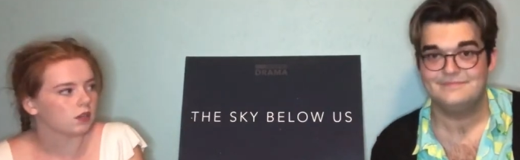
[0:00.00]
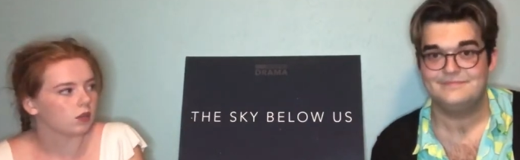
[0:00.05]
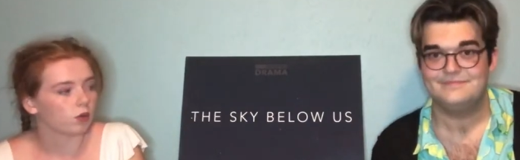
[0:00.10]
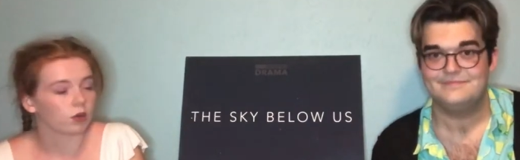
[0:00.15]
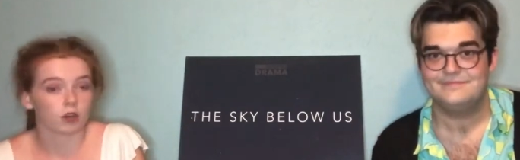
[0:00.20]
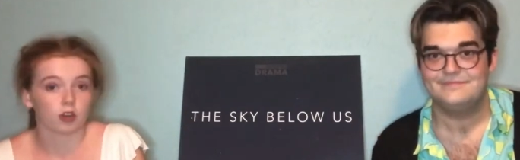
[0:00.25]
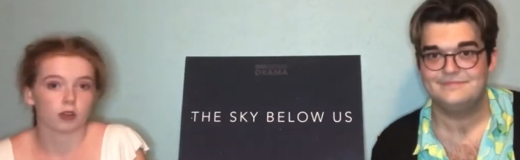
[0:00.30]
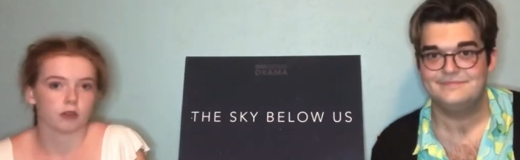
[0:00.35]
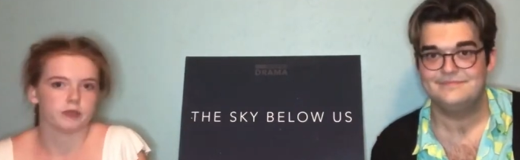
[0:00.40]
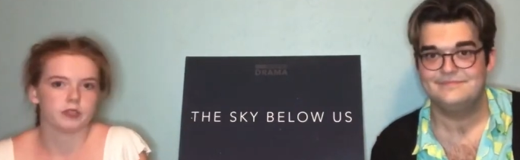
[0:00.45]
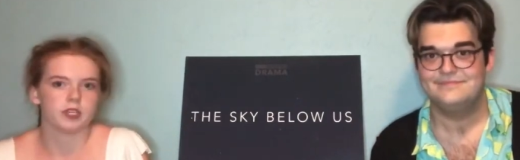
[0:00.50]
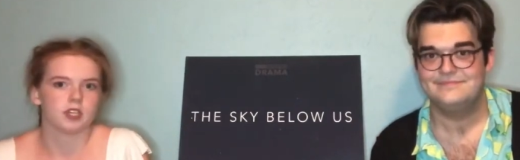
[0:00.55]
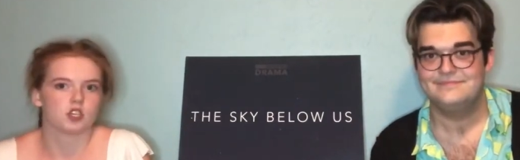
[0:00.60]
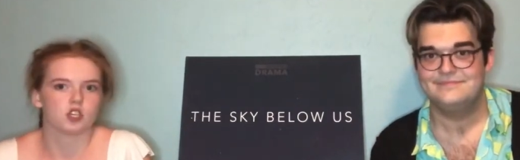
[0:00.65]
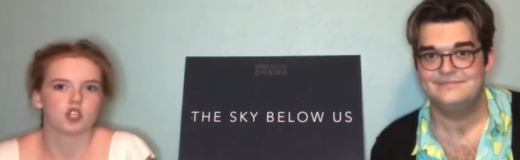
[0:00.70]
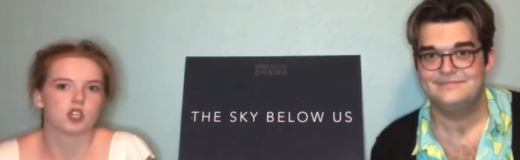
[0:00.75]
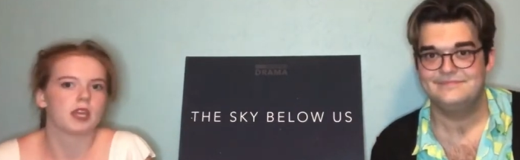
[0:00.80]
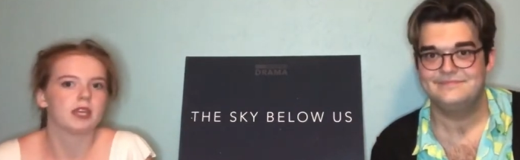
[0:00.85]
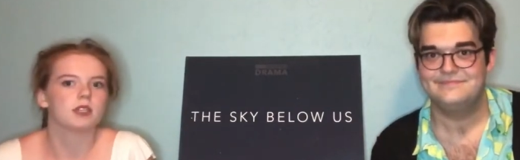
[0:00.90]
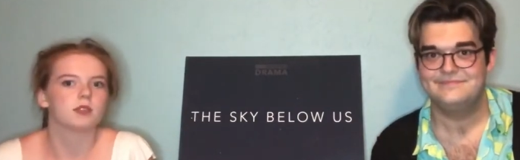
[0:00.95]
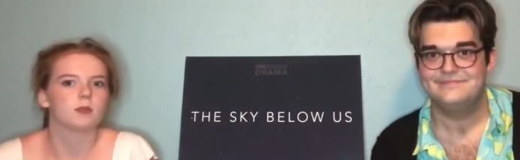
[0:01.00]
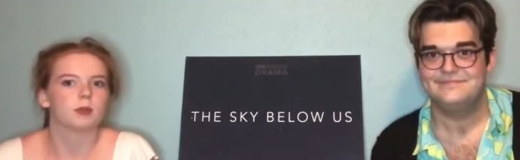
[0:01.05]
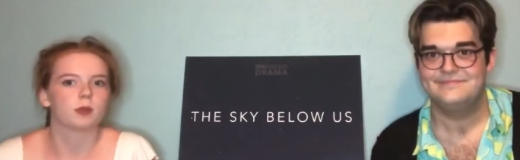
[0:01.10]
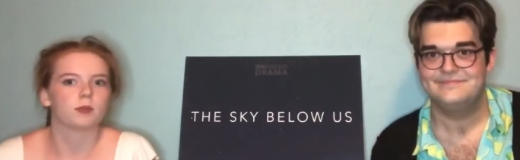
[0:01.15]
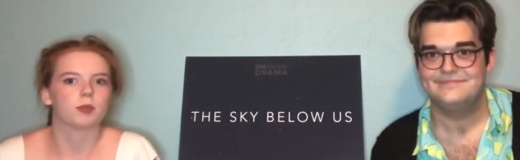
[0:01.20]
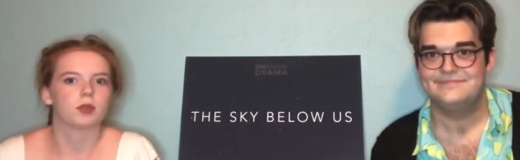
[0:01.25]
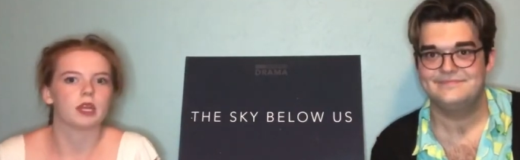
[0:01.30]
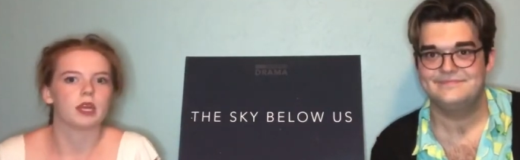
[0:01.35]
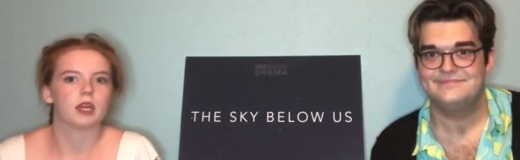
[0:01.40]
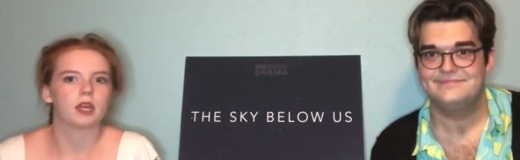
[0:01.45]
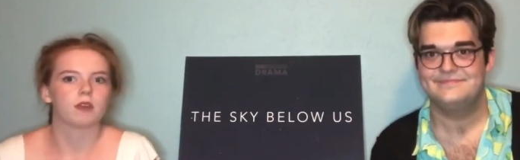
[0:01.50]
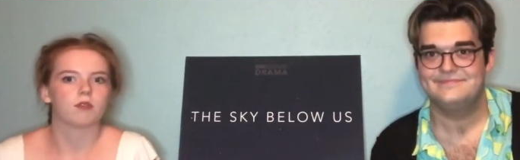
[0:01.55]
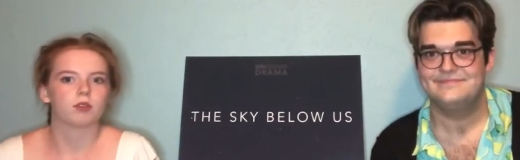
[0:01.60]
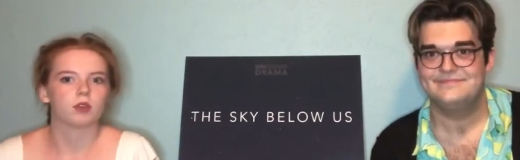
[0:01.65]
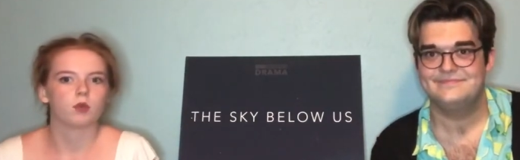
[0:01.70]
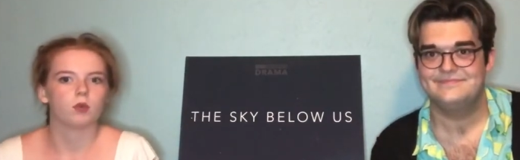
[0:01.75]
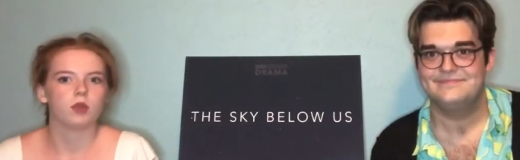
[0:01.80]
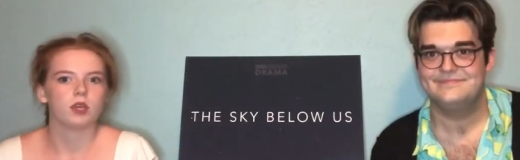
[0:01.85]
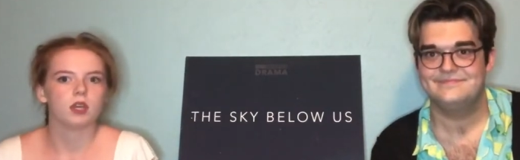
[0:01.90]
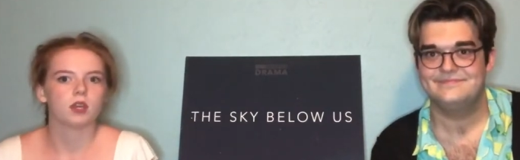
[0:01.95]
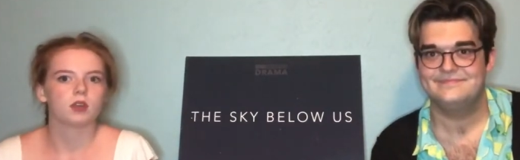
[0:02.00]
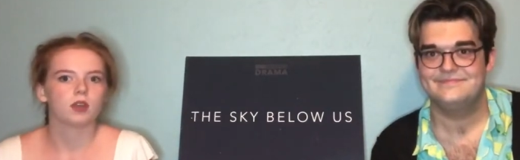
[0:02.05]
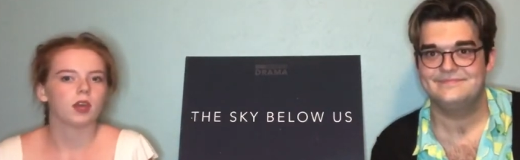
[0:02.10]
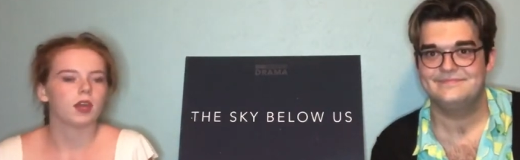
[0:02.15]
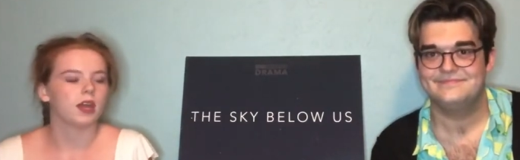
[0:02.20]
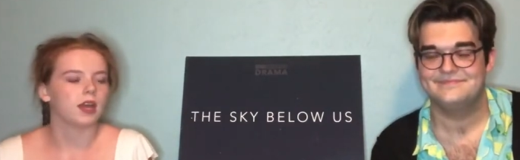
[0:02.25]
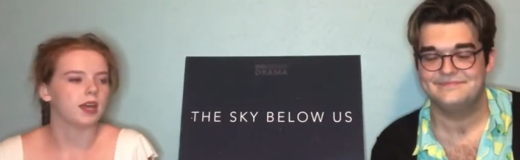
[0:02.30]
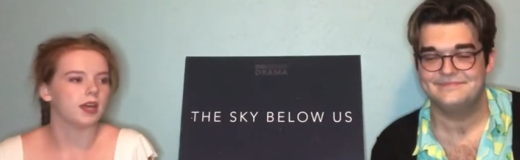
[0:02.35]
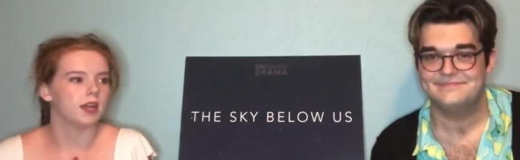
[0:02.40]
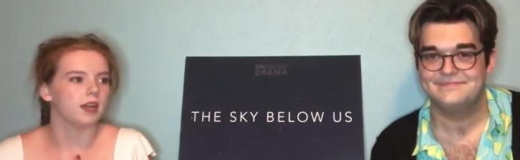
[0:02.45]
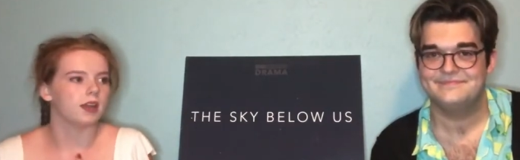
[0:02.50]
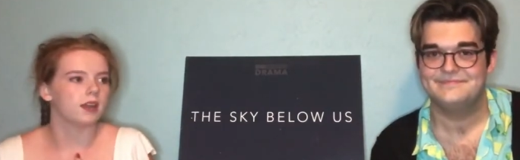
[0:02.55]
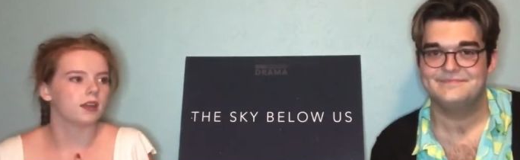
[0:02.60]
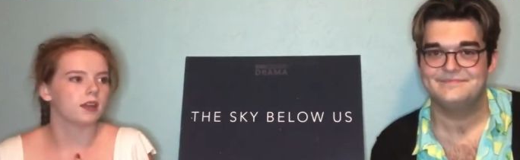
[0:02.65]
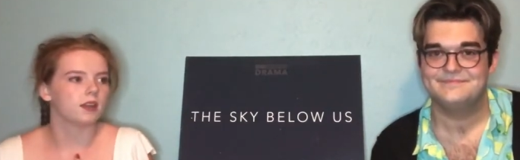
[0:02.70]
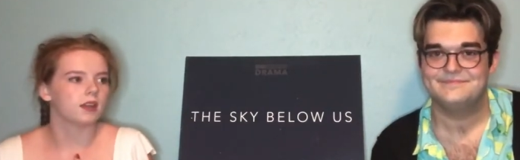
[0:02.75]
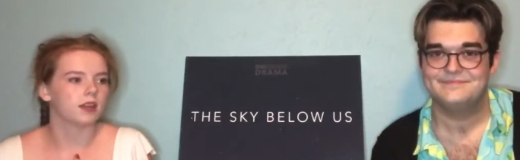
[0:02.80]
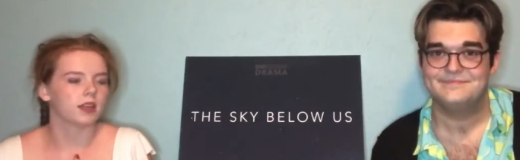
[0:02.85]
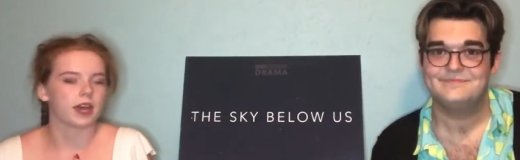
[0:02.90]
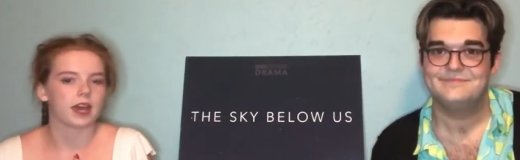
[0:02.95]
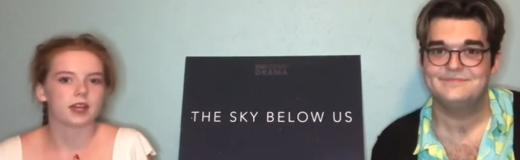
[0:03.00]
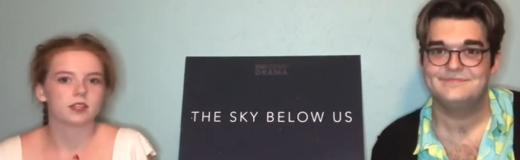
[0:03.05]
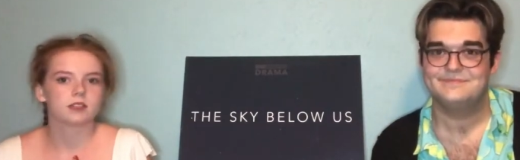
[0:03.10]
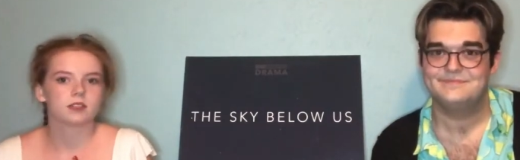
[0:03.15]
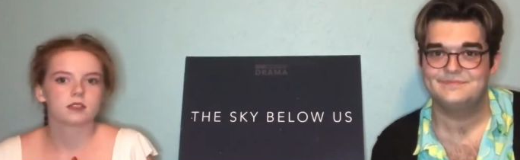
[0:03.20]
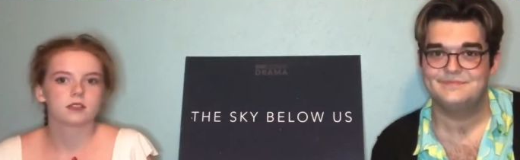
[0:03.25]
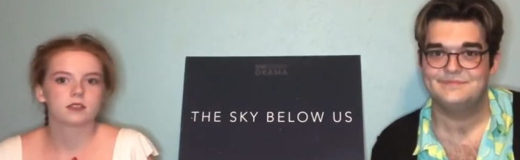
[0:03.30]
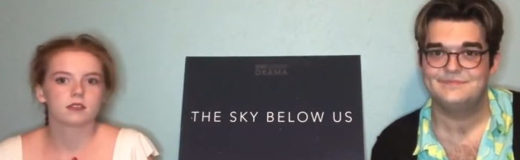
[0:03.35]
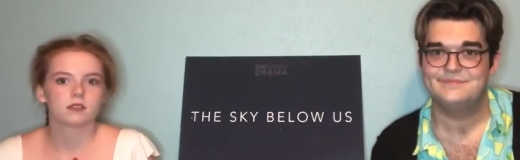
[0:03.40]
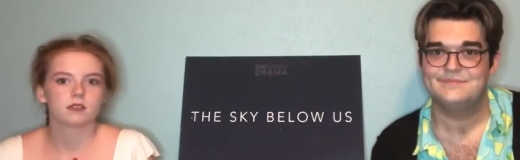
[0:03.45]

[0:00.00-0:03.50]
Speaker 1: or go see a Shakespeare play every week, and that's